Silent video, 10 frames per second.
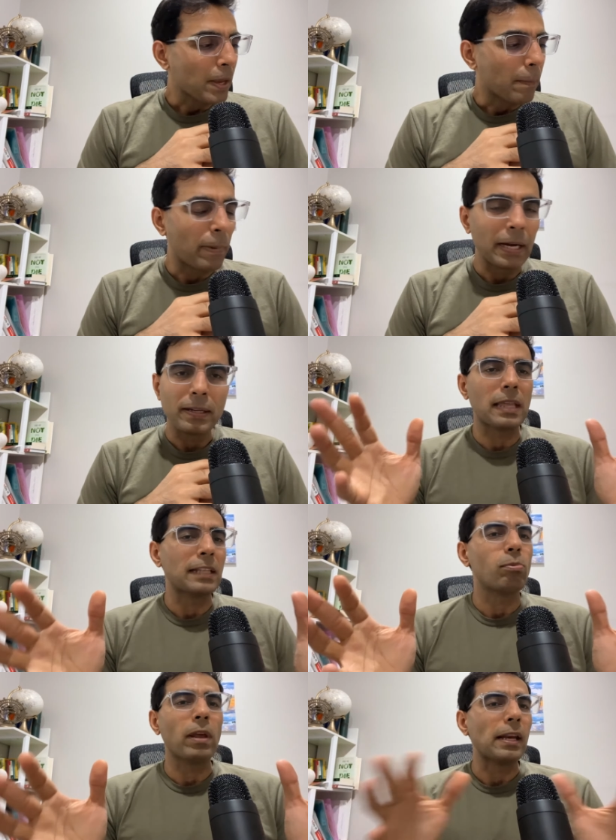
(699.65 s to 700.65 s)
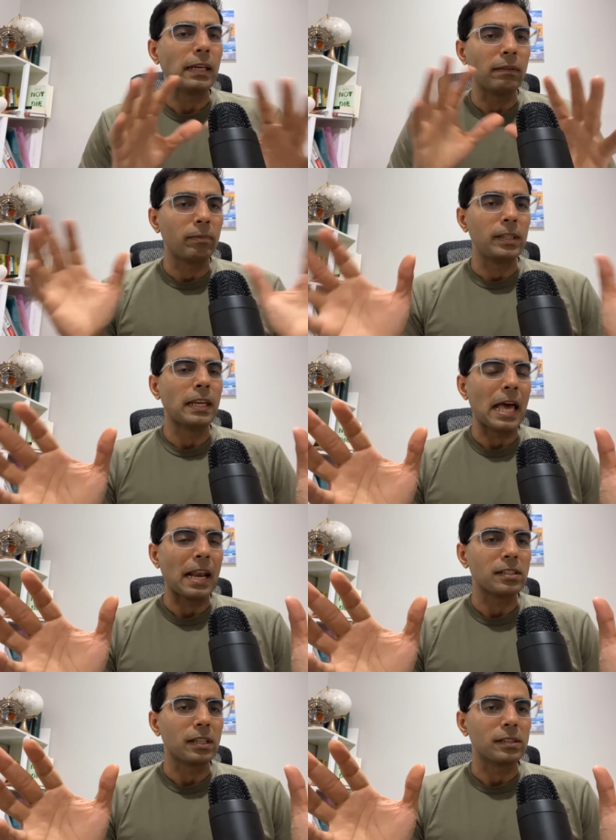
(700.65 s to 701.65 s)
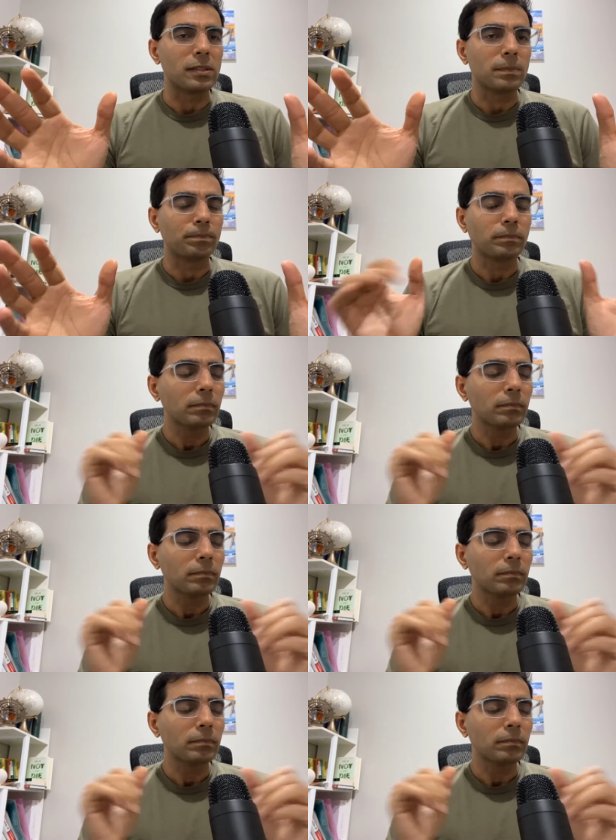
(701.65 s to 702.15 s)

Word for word: but that's where I leave with the analysis.